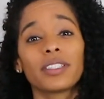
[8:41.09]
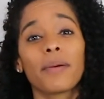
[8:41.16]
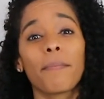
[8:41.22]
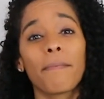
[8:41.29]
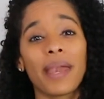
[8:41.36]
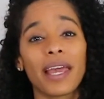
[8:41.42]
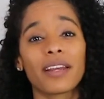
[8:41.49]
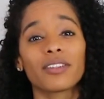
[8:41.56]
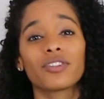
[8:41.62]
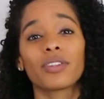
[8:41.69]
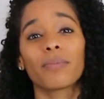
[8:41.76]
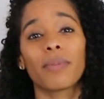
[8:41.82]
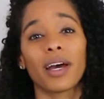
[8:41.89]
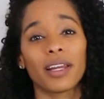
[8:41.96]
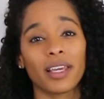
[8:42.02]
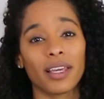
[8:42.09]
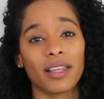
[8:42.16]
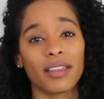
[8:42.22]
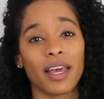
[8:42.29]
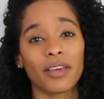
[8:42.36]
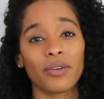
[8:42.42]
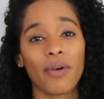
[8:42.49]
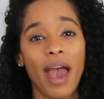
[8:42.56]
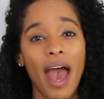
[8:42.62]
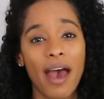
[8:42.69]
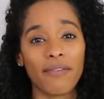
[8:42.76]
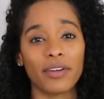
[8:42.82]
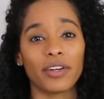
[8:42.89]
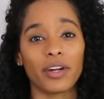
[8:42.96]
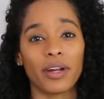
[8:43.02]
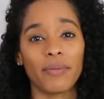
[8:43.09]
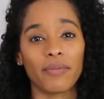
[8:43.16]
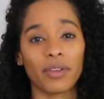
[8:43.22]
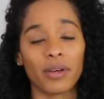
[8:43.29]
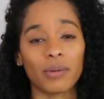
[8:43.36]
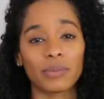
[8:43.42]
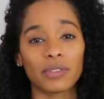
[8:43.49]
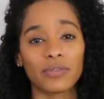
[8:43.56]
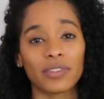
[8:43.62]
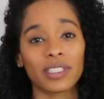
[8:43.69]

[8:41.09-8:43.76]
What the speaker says: to manage the money that you have in your envelopes.